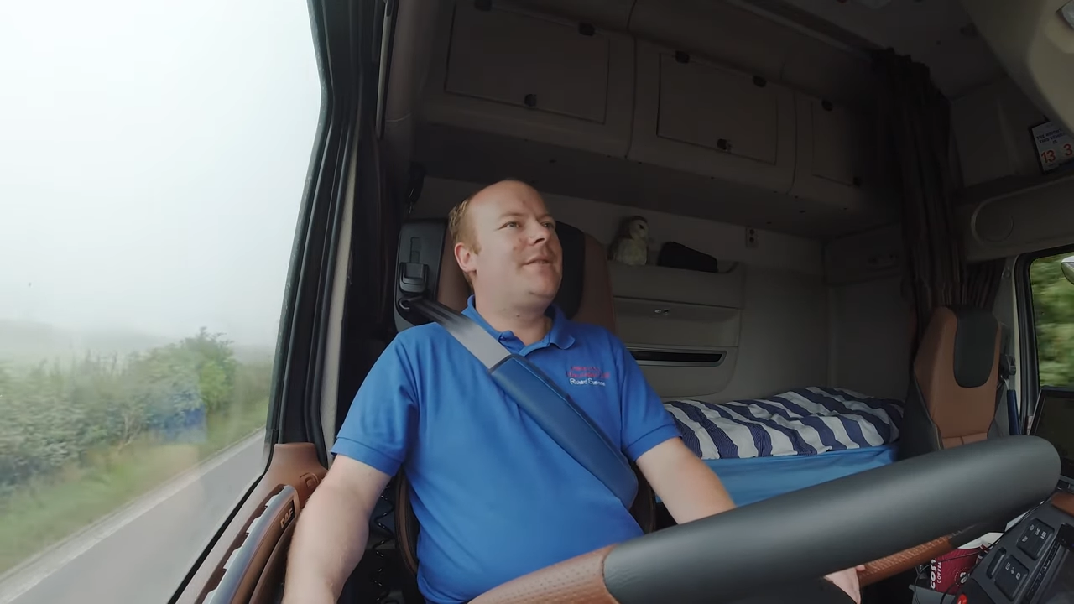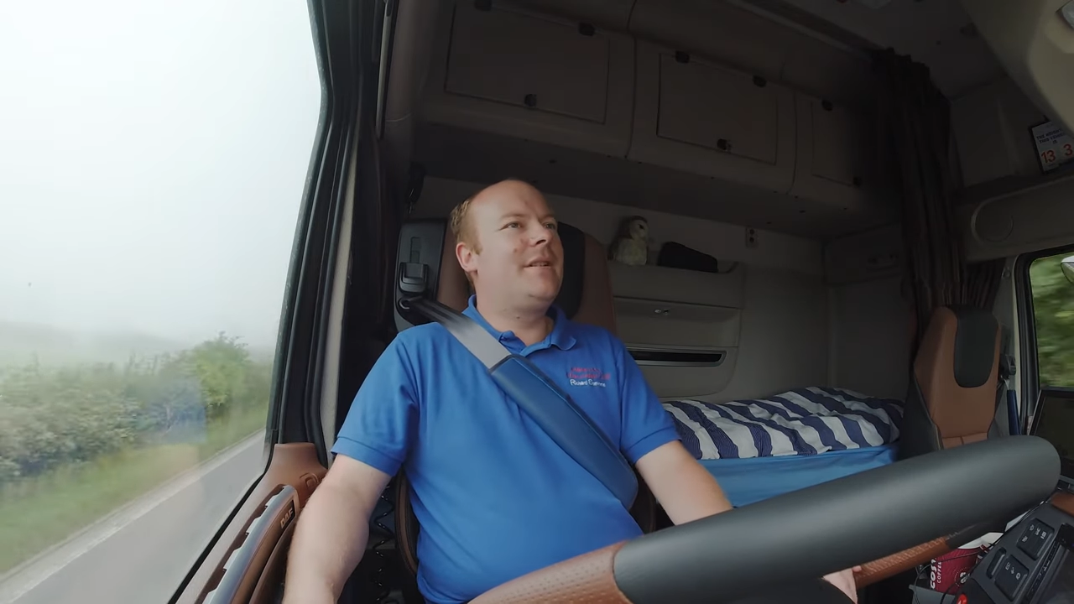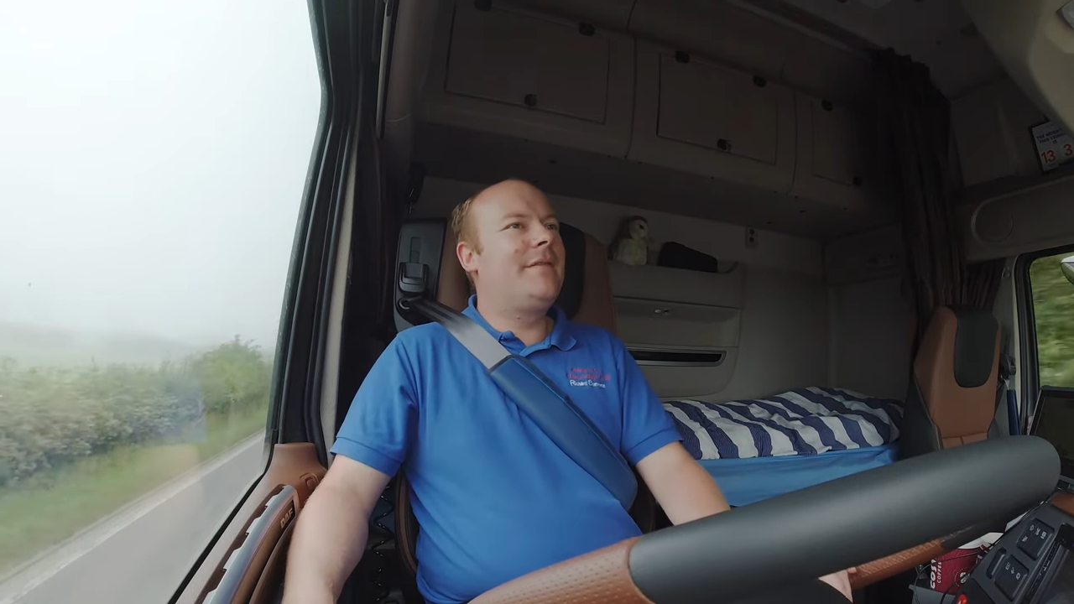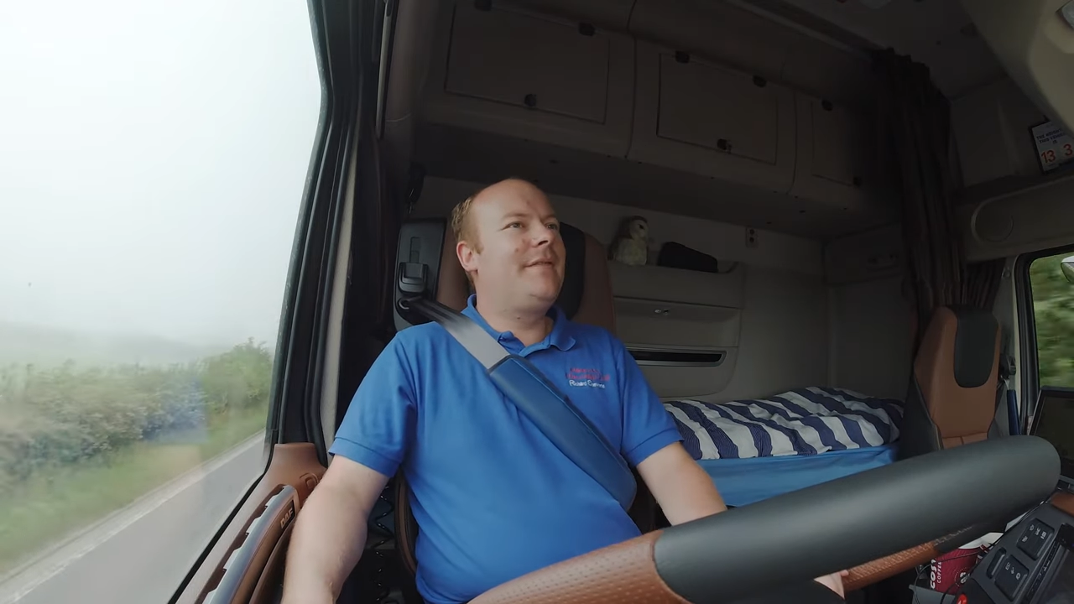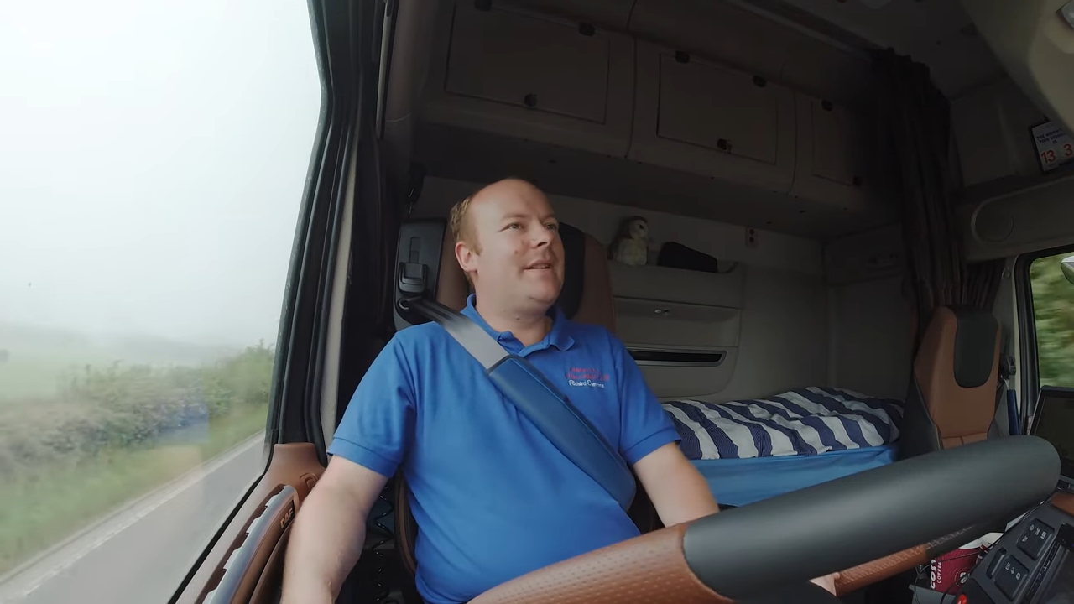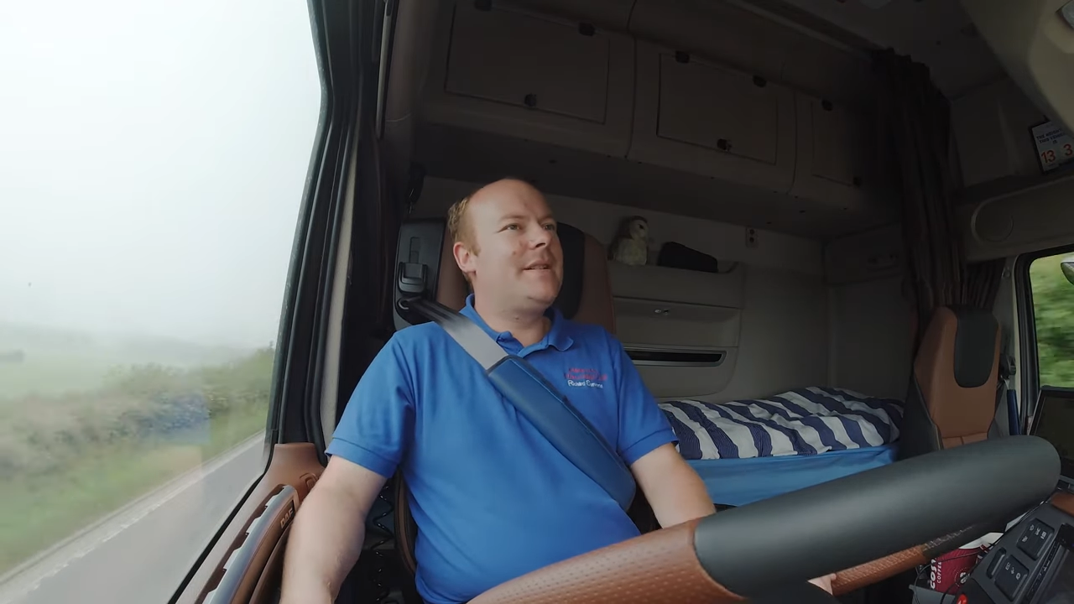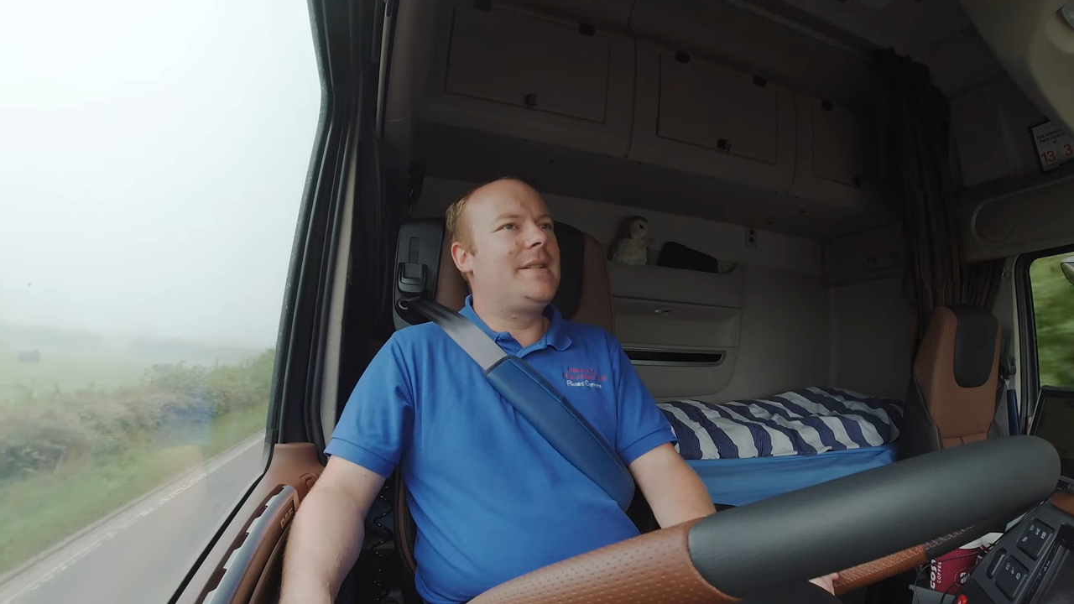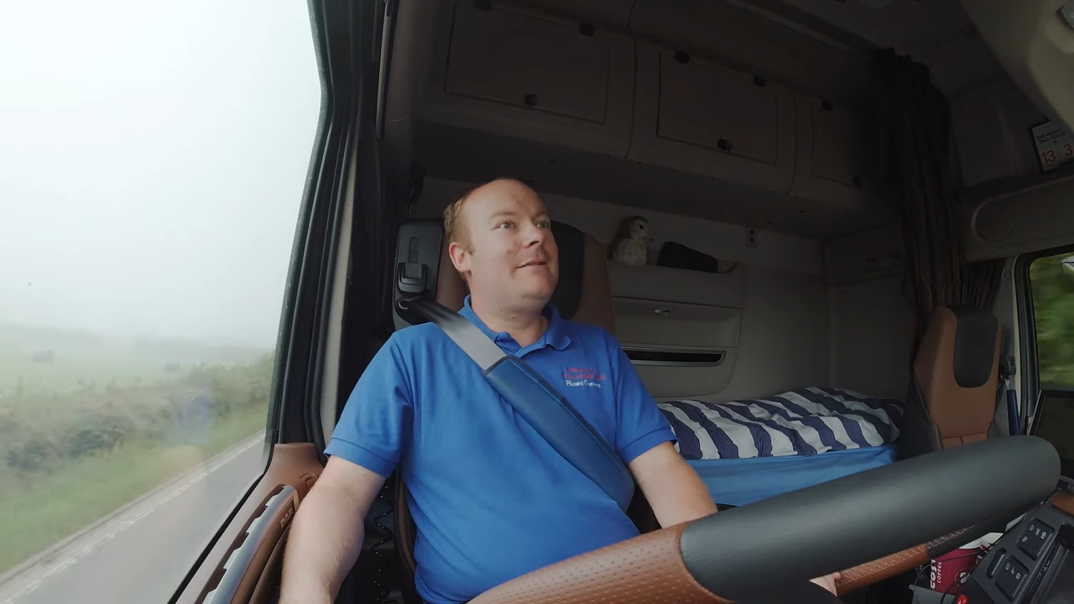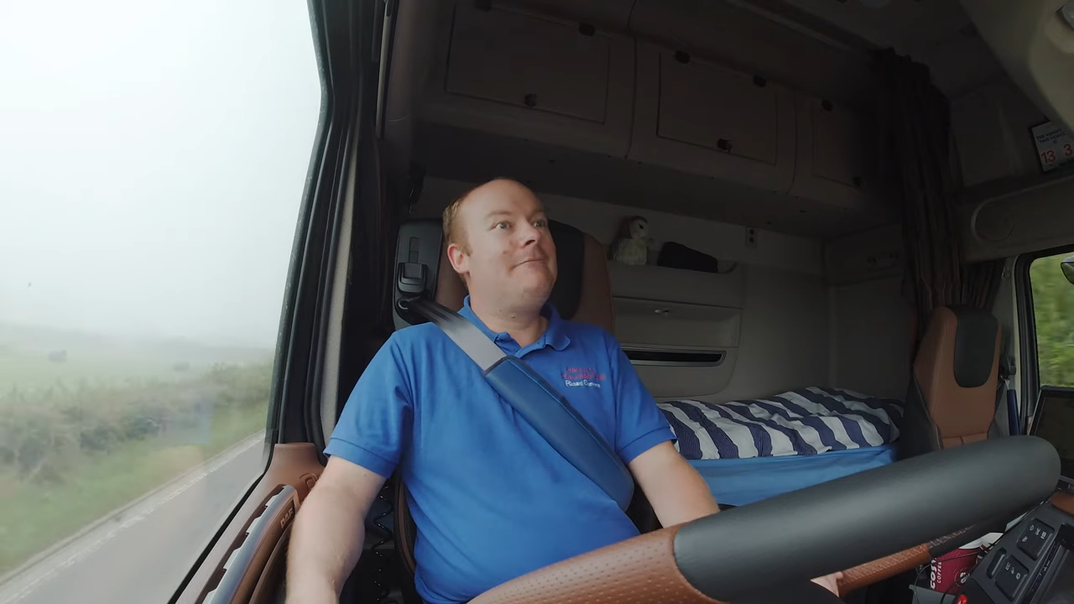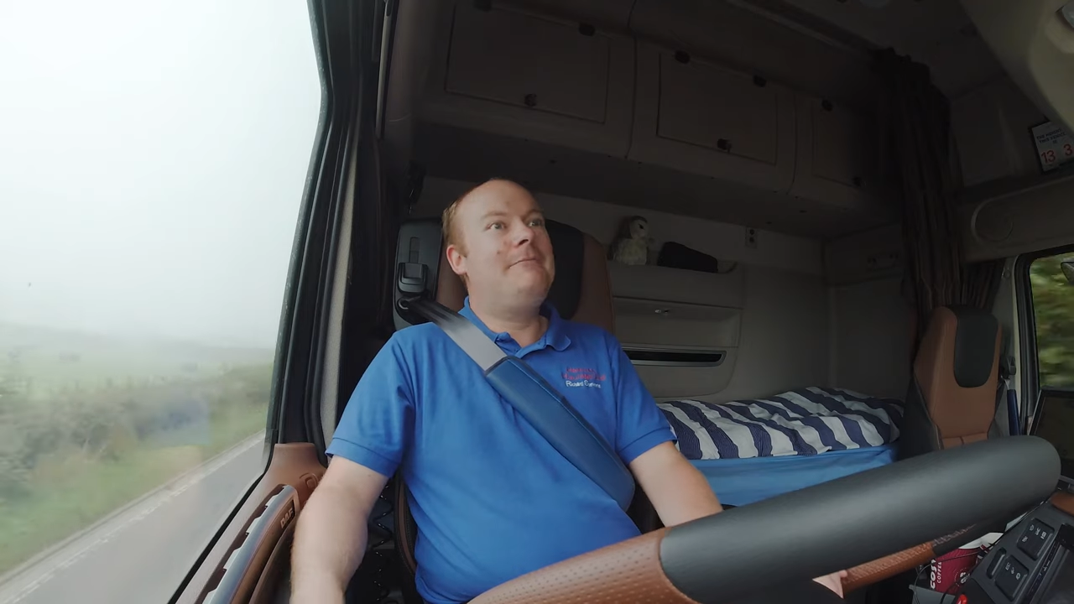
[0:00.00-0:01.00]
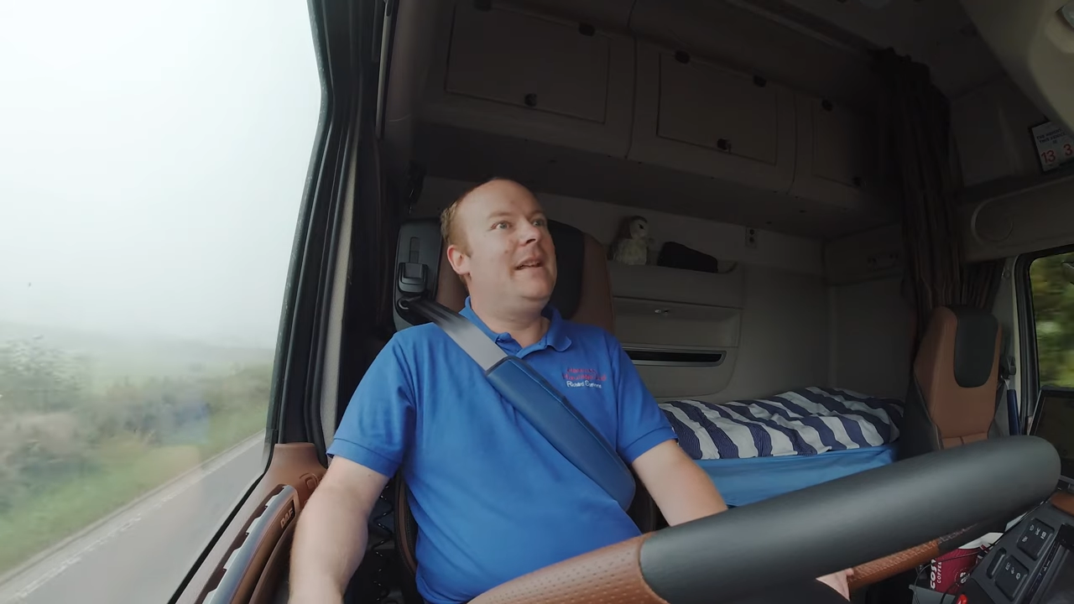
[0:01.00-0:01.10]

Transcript: Truckfest.